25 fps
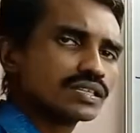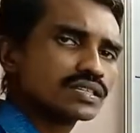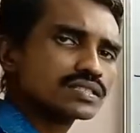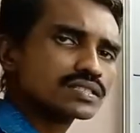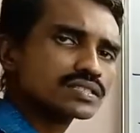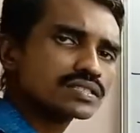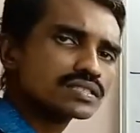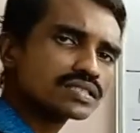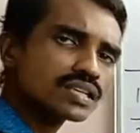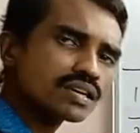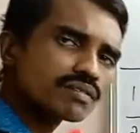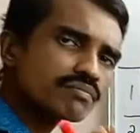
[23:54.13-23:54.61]

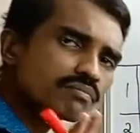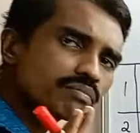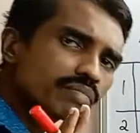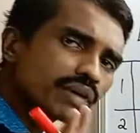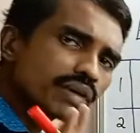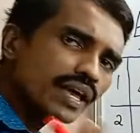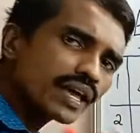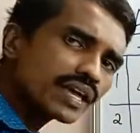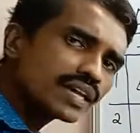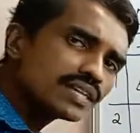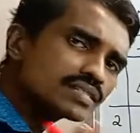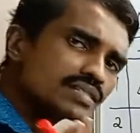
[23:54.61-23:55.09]
Some
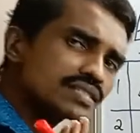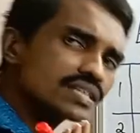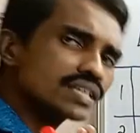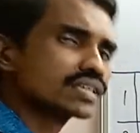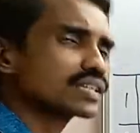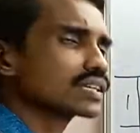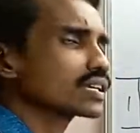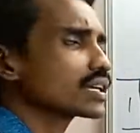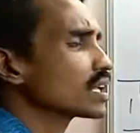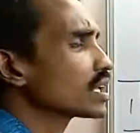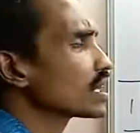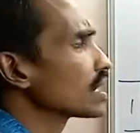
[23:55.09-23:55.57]
basic
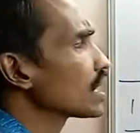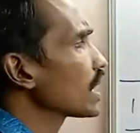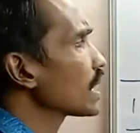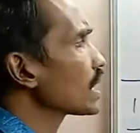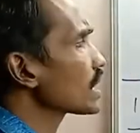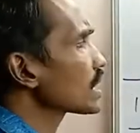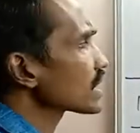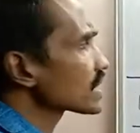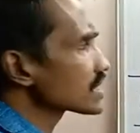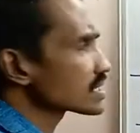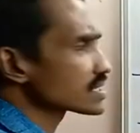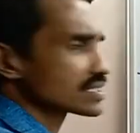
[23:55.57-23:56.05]

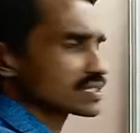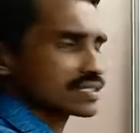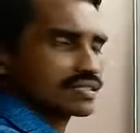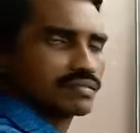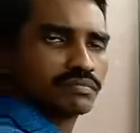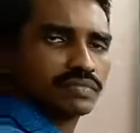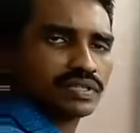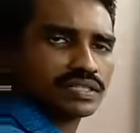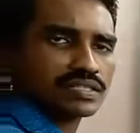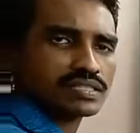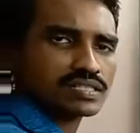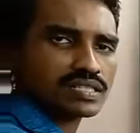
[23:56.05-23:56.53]
electric
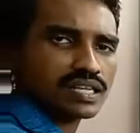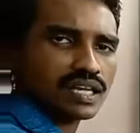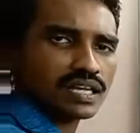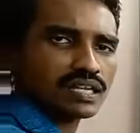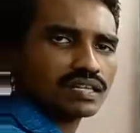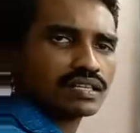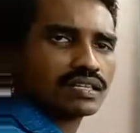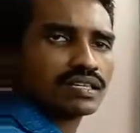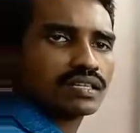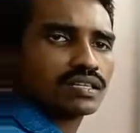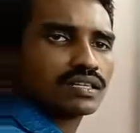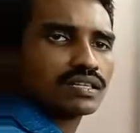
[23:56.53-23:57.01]
symbols are
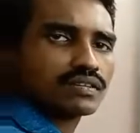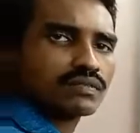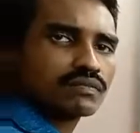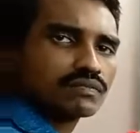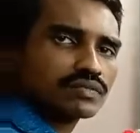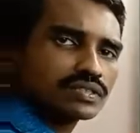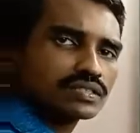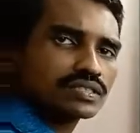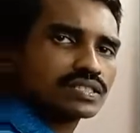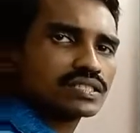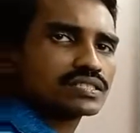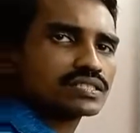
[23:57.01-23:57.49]
we
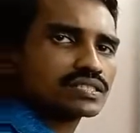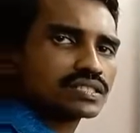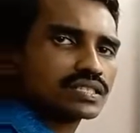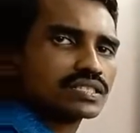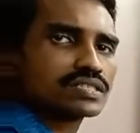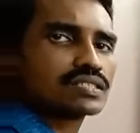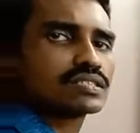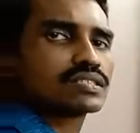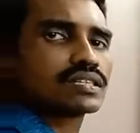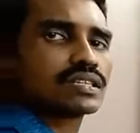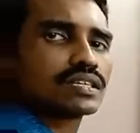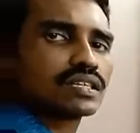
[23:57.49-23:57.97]

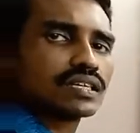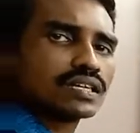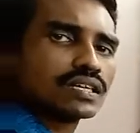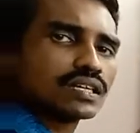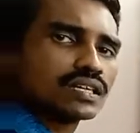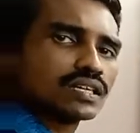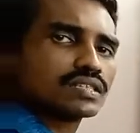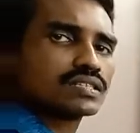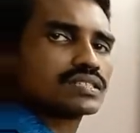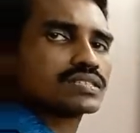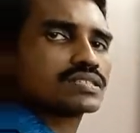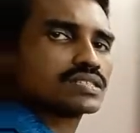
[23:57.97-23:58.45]
discuss
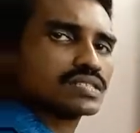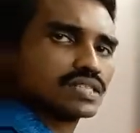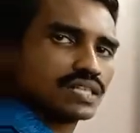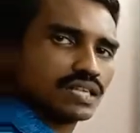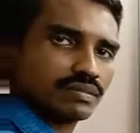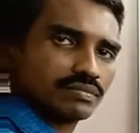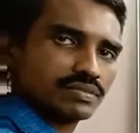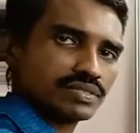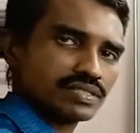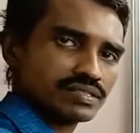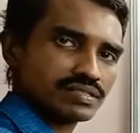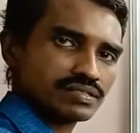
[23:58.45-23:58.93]
in this
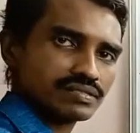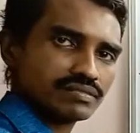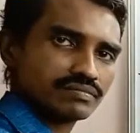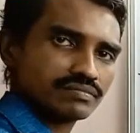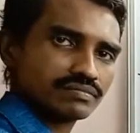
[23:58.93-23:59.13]
syllabus.